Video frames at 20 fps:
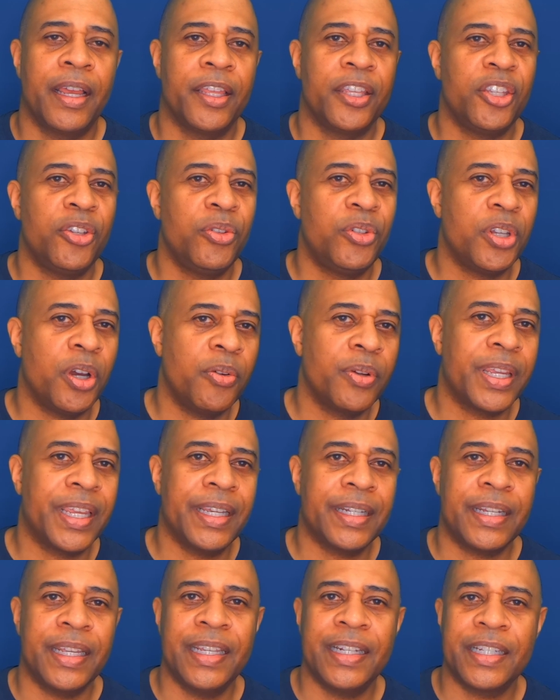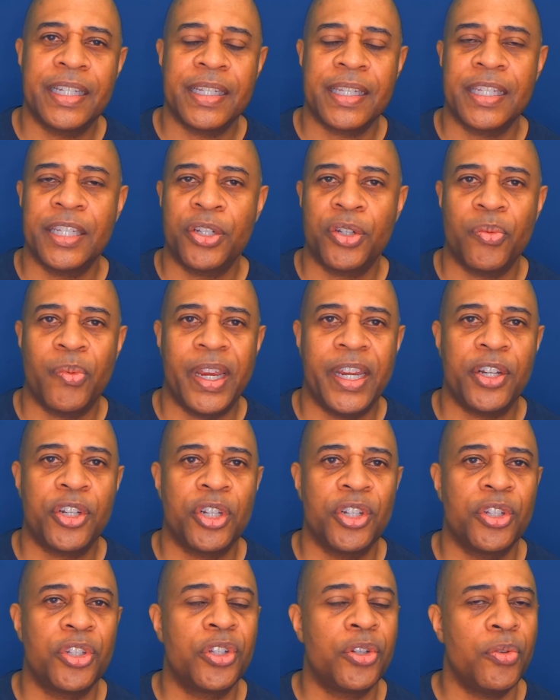You don't get into
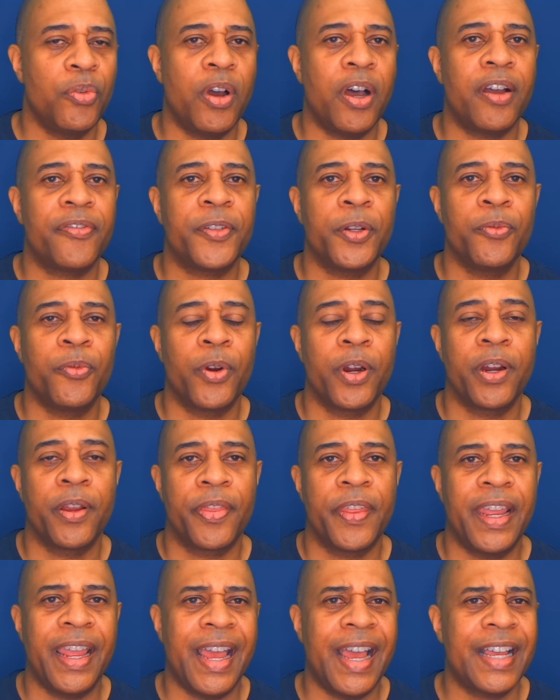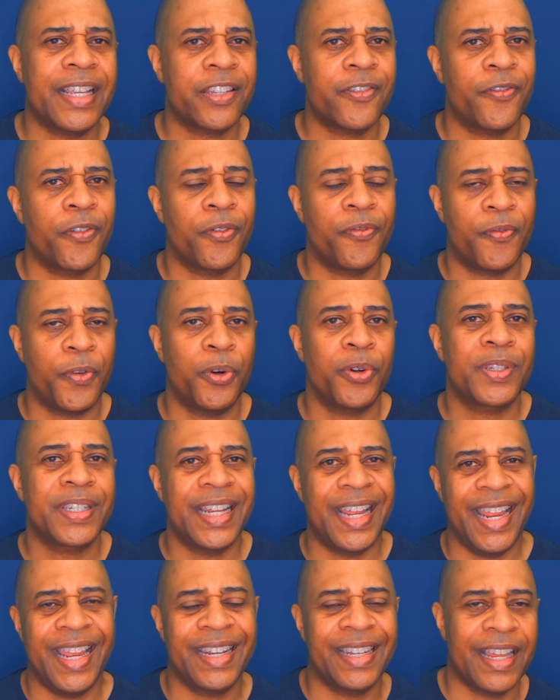situations too often where they ask for first
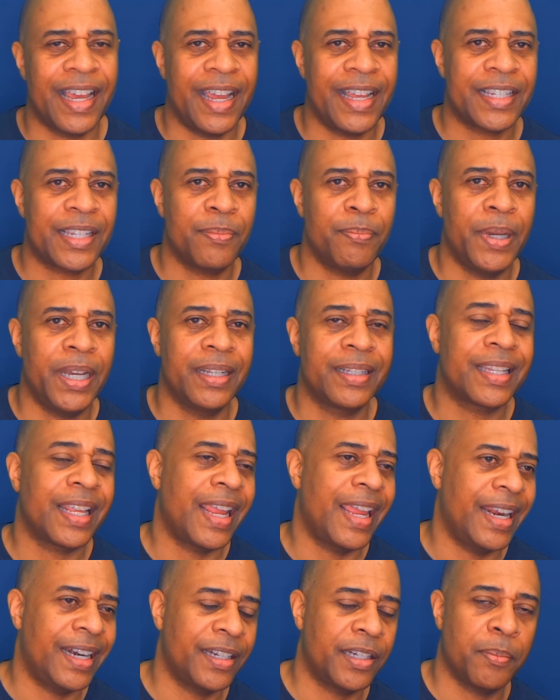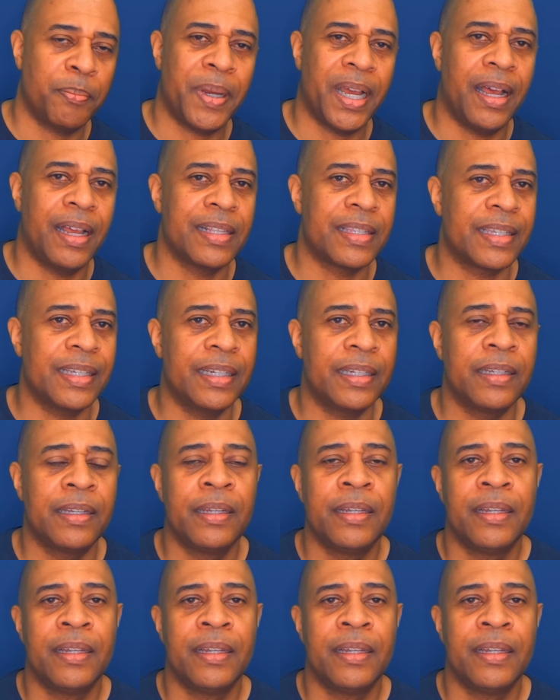and last month and a deposit.